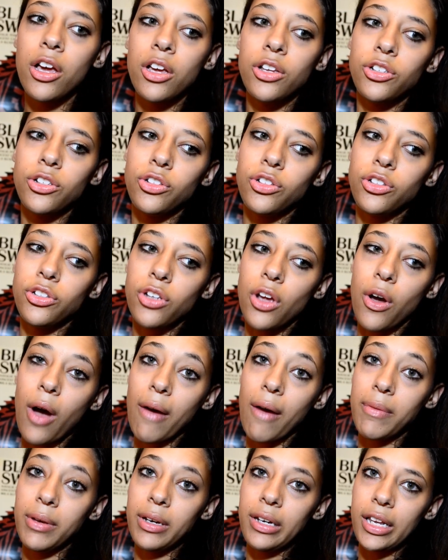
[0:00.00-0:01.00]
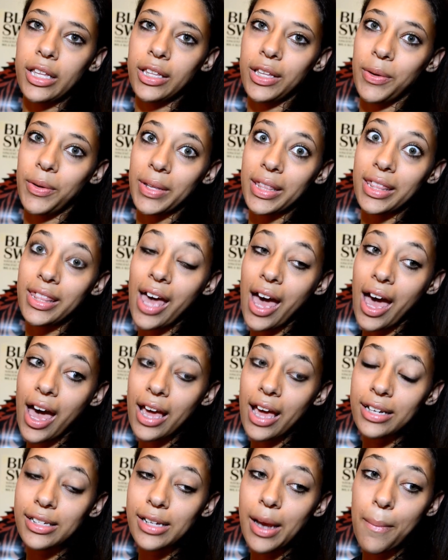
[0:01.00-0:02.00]
So I've been dealing with
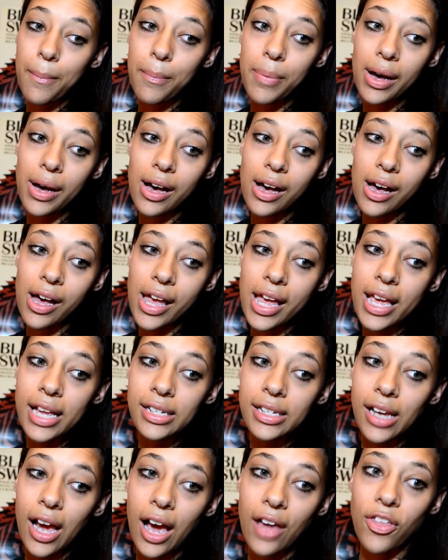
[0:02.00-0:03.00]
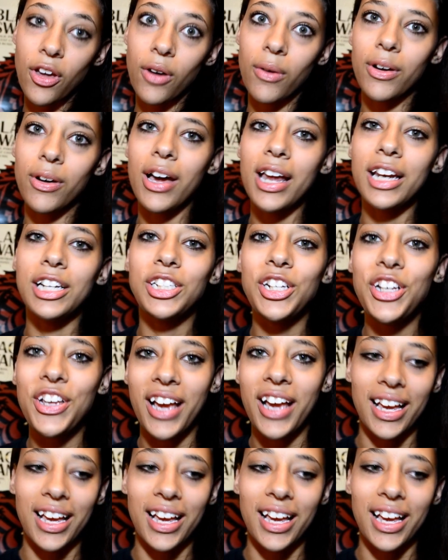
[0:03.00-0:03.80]
that, but I thought I'll go ahead and show you